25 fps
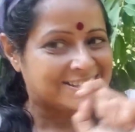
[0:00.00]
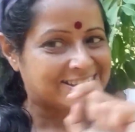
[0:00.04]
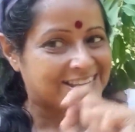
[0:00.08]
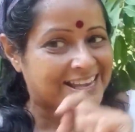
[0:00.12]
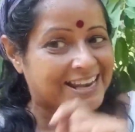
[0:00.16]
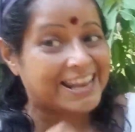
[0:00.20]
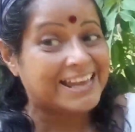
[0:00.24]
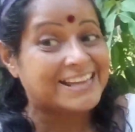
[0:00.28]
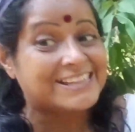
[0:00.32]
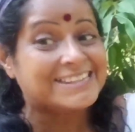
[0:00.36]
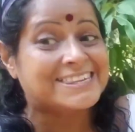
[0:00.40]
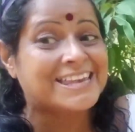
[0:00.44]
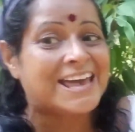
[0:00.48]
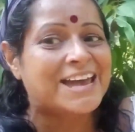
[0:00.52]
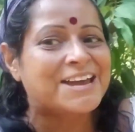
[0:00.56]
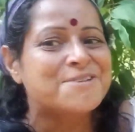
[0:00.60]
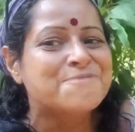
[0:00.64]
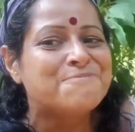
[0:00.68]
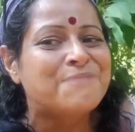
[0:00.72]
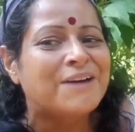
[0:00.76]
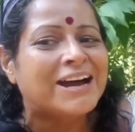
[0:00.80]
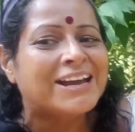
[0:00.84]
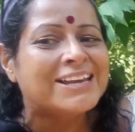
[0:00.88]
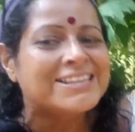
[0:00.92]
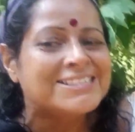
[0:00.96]
So let's hope
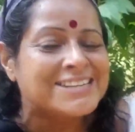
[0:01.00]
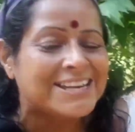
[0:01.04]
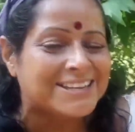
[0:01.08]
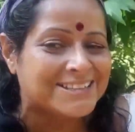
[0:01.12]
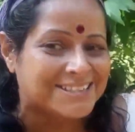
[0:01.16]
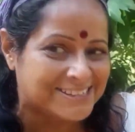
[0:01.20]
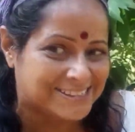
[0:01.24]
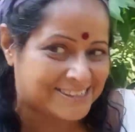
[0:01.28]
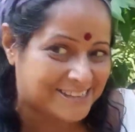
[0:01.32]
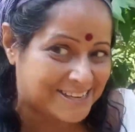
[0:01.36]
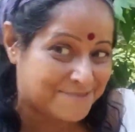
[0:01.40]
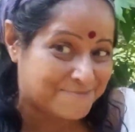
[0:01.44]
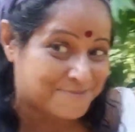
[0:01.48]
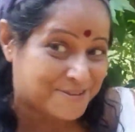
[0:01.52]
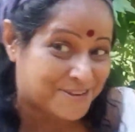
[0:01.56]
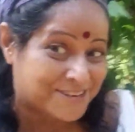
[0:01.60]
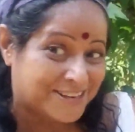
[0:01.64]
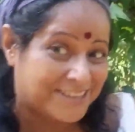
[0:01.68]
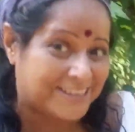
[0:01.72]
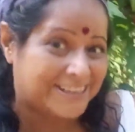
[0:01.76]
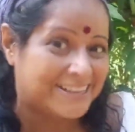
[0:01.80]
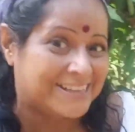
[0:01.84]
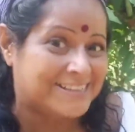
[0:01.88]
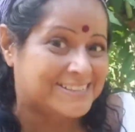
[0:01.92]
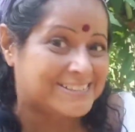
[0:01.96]
I don't see
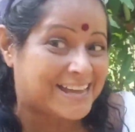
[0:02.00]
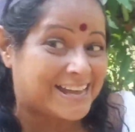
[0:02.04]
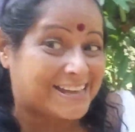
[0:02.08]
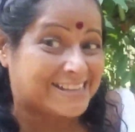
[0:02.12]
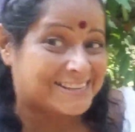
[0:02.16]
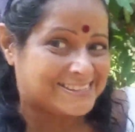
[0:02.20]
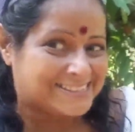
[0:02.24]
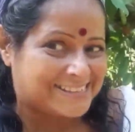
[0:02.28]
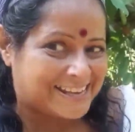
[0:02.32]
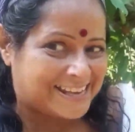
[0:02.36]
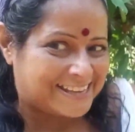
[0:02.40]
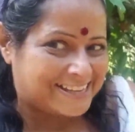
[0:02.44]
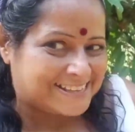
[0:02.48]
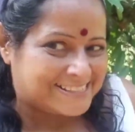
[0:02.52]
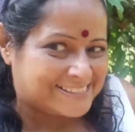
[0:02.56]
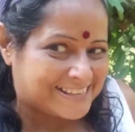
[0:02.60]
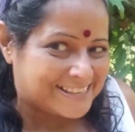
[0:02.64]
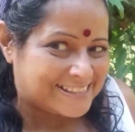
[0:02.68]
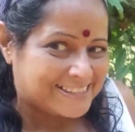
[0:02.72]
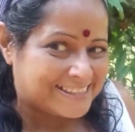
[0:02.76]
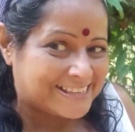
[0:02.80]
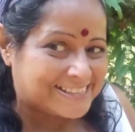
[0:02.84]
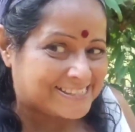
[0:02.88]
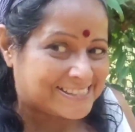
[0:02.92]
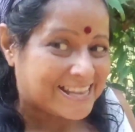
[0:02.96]
monkeys and snakes
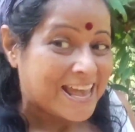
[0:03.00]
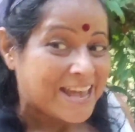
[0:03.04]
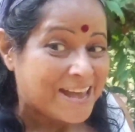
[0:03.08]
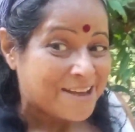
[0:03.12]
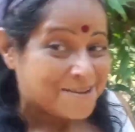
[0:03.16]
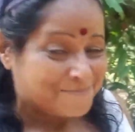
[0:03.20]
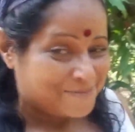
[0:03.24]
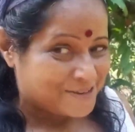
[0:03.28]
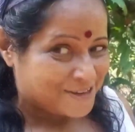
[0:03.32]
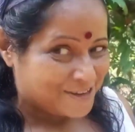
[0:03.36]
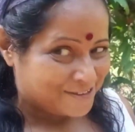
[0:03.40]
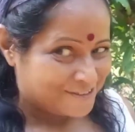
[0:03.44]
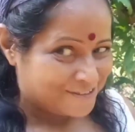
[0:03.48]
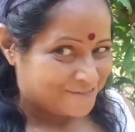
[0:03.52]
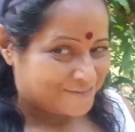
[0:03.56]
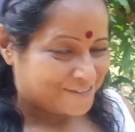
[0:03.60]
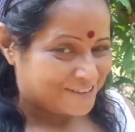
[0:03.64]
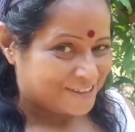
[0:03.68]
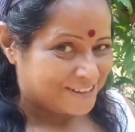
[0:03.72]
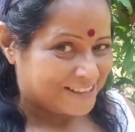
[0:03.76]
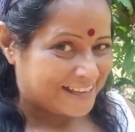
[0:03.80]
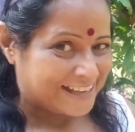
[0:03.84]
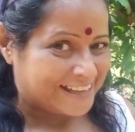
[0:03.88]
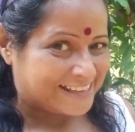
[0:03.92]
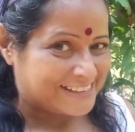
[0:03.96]
in this
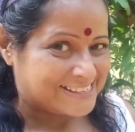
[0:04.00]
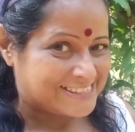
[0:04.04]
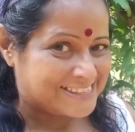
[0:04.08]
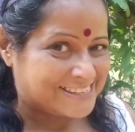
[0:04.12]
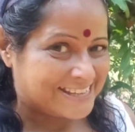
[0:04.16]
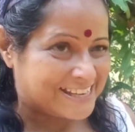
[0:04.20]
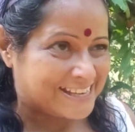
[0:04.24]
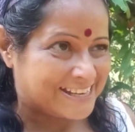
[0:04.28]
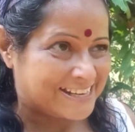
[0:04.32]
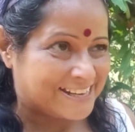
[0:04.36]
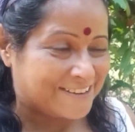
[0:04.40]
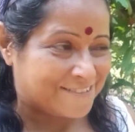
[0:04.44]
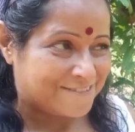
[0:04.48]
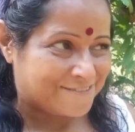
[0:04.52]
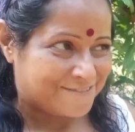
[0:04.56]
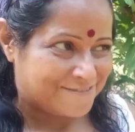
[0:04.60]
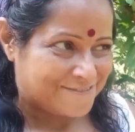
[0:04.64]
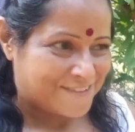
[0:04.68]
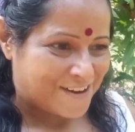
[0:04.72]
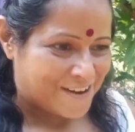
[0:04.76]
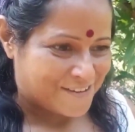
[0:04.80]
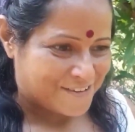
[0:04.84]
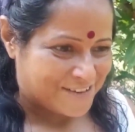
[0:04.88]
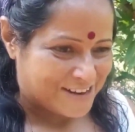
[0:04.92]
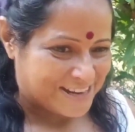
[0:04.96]
beautiful Indian
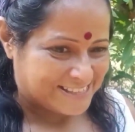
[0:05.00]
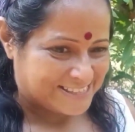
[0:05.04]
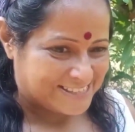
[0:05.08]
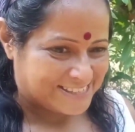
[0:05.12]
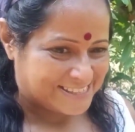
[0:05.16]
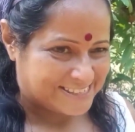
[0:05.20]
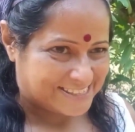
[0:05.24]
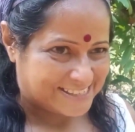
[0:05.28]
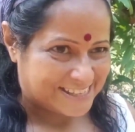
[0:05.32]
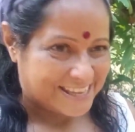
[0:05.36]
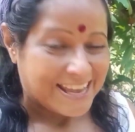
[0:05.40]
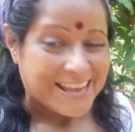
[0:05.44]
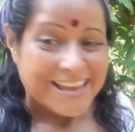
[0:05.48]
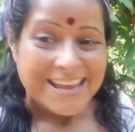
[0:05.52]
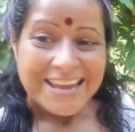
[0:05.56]
forest.